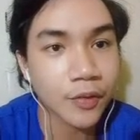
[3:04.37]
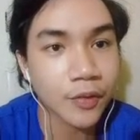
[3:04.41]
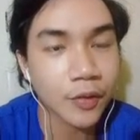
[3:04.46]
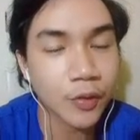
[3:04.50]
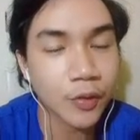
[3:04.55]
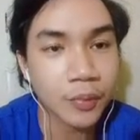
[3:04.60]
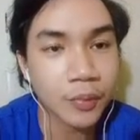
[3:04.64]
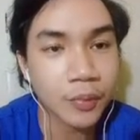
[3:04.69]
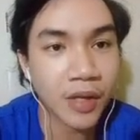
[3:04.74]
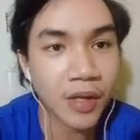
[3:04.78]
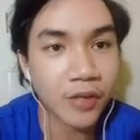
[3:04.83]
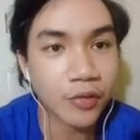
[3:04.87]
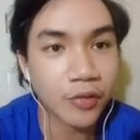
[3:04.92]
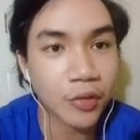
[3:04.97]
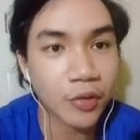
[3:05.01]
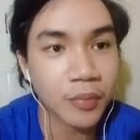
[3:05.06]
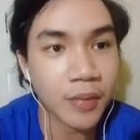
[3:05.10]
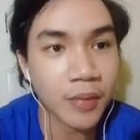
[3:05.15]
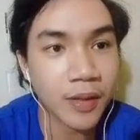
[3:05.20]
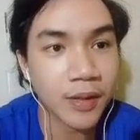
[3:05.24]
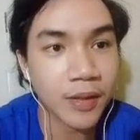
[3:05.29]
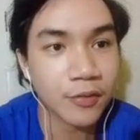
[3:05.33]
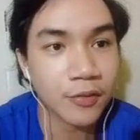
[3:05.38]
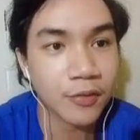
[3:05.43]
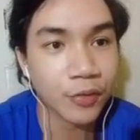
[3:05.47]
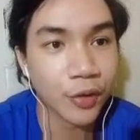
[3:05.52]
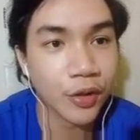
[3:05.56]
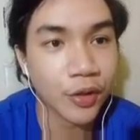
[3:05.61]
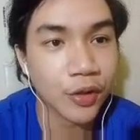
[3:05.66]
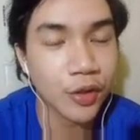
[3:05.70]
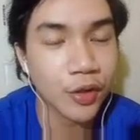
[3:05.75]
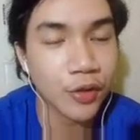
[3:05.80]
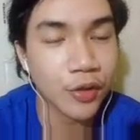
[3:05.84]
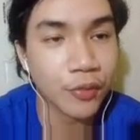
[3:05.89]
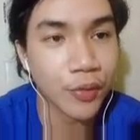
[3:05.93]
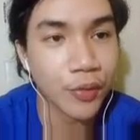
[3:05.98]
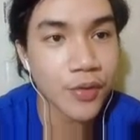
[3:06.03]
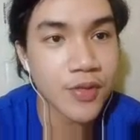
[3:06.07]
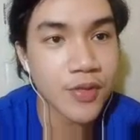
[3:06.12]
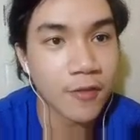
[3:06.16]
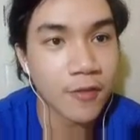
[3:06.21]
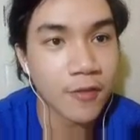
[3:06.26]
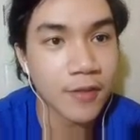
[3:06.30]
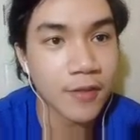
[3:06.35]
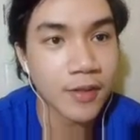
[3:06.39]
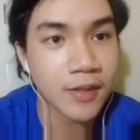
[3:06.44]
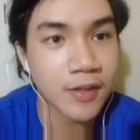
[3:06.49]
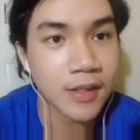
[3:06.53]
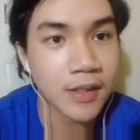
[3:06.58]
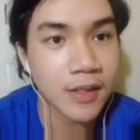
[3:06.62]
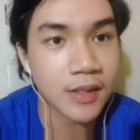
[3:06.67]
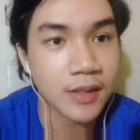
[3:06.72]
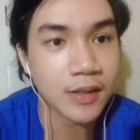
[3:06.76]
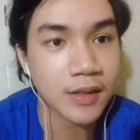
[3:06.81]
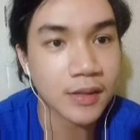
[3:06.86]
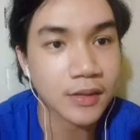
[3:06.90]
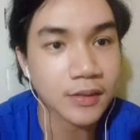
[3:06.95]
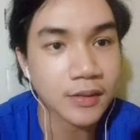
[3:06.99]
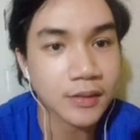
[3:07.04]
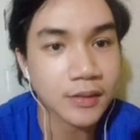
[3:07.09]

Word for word: Oh, we got so many for new for 17.